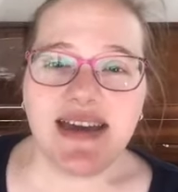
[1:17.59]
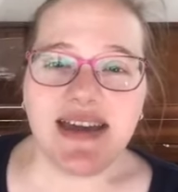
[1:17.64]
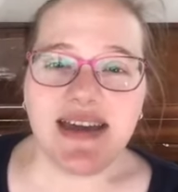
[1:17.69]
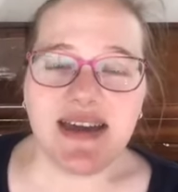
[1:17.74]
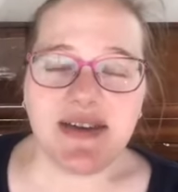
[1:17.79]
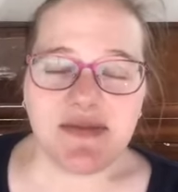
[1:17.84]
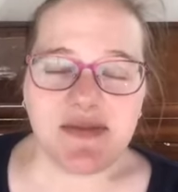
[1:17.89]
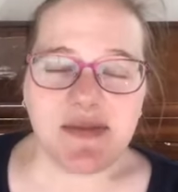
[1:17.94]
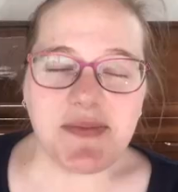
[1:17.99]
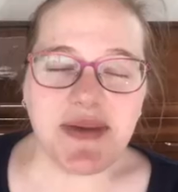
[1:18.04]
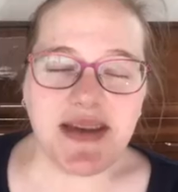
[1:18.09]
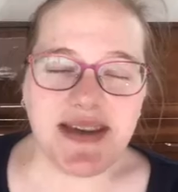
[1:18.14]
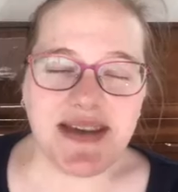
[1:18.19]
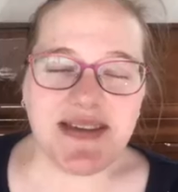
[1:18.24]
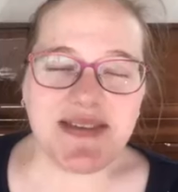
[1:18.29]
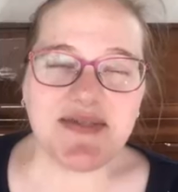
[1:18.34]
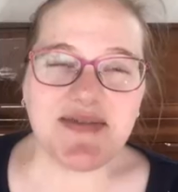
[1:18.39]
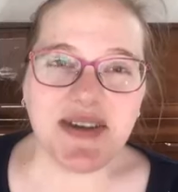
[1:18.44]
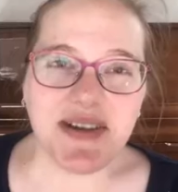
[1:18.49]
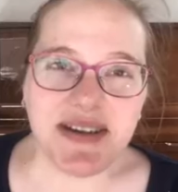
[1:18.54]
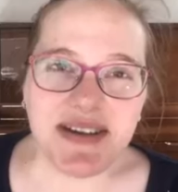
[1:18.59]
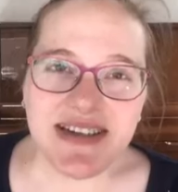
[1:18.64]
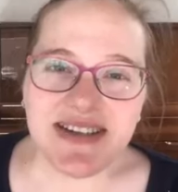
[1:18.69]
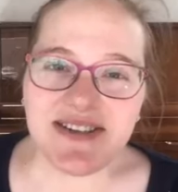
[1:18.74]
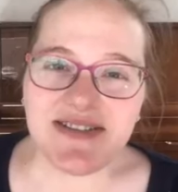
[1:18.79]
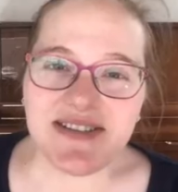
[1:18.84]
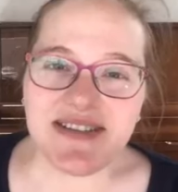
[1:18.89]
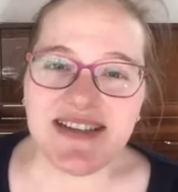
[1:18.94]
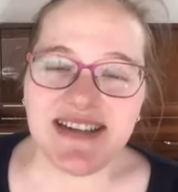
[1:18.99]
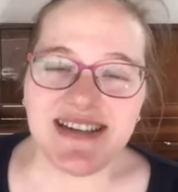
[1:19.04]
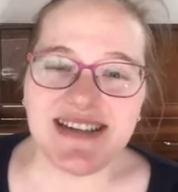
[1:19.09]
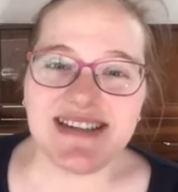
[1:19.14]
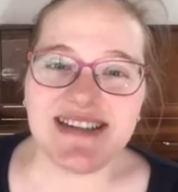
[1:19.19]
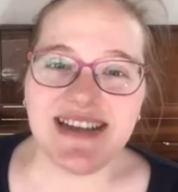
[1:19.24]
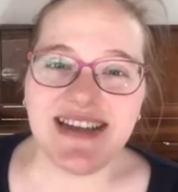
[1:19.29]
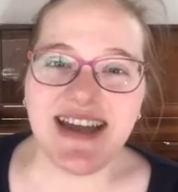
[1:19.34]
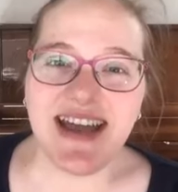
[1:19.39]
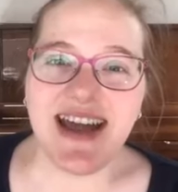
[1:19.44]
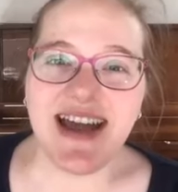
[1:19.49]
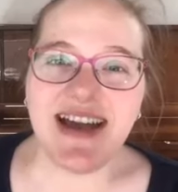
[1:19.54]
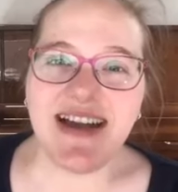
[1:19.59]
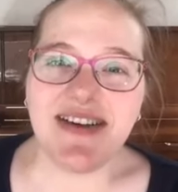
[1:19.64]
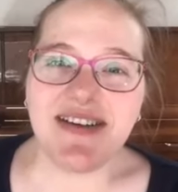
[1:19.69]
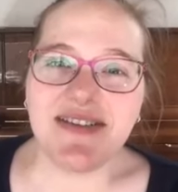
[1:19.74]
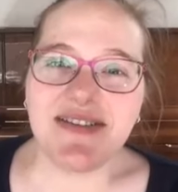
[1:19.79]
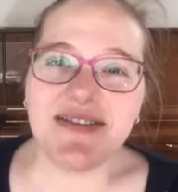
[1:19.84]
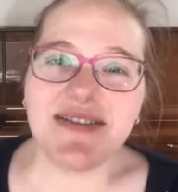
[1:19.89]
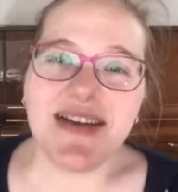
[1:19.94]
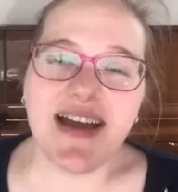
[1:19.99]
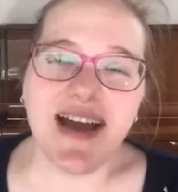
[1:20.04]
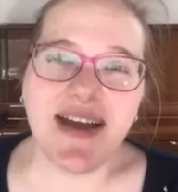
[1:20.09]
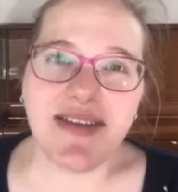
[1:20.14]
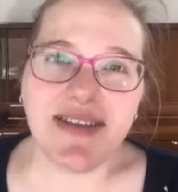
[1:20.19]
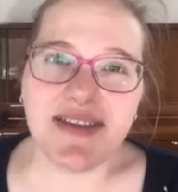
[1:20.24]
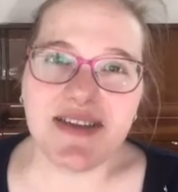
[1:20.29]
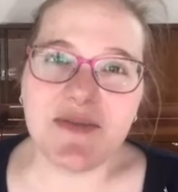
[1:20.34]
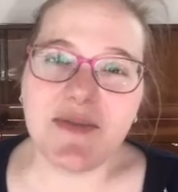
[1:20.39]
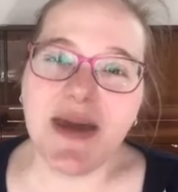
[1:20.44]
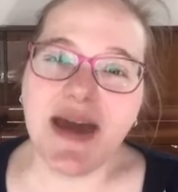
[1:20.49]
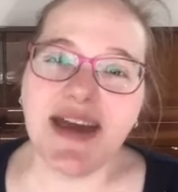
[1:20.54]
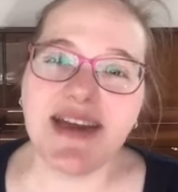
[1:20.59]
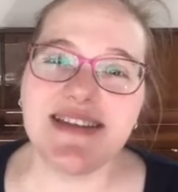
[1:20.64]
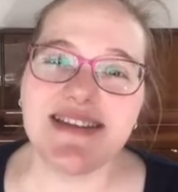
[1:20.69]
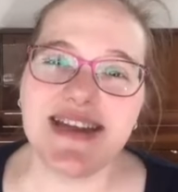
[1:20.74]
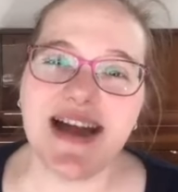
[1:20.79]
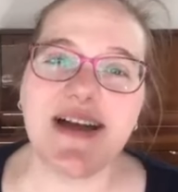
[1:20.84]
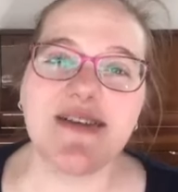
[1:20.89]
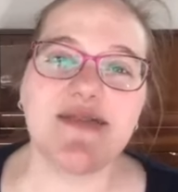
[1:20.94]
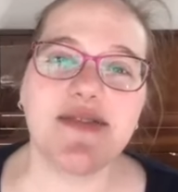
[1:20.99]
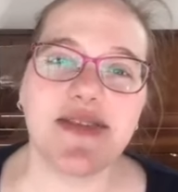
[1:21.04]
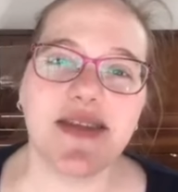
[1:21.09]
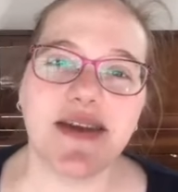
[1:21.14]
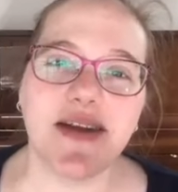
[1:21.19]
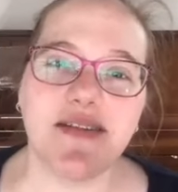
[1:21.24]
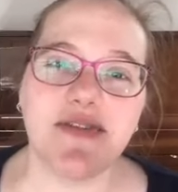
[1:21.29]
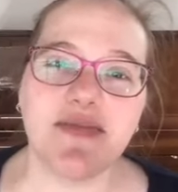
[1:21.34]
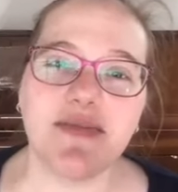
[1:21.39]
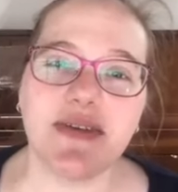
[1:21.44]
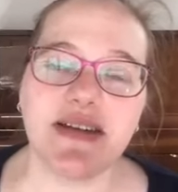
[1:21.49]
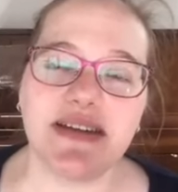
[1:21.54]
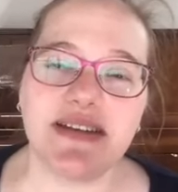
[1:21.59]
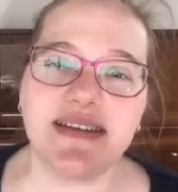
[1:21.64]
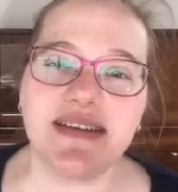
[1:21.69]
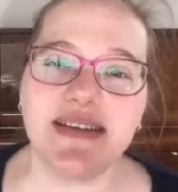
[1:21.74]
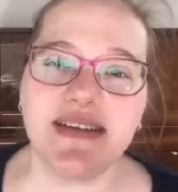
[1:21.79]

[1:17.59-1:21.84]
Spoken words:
It will be very interesting to see how this pans out for the government,